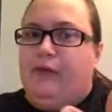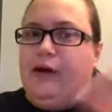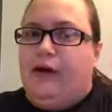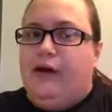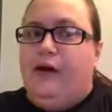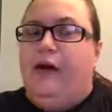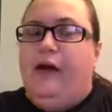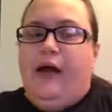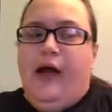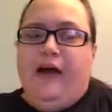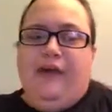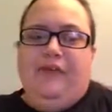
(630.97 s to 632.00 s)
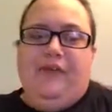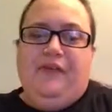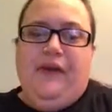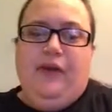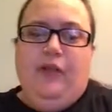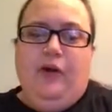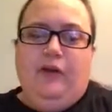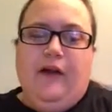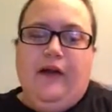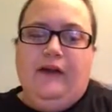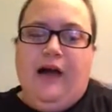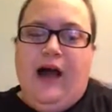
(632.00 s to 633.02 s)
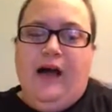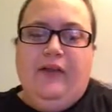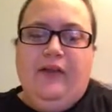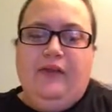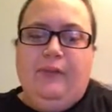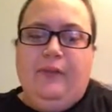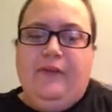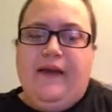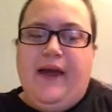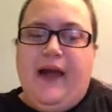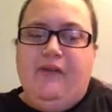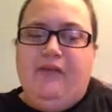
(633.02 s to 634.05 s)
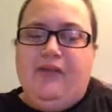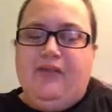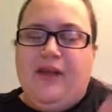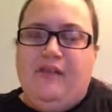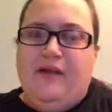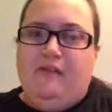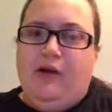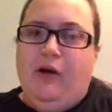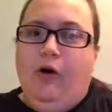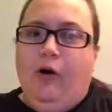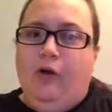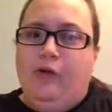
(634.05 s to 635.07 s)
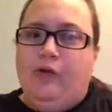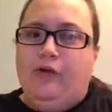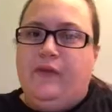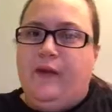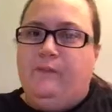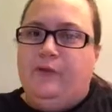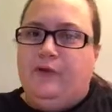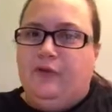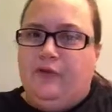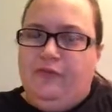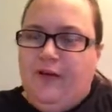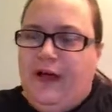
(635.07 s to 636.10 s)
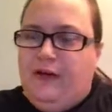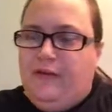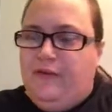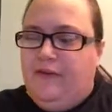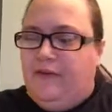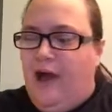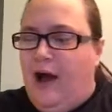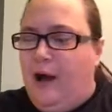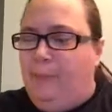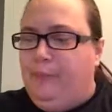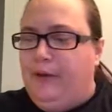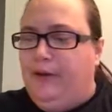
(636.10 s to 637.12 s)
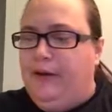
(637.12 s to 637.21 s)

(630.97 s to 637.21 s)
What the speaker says: where I guess if they look like eyelets, but they have, instead of having a hole through them, they're just flat on the top.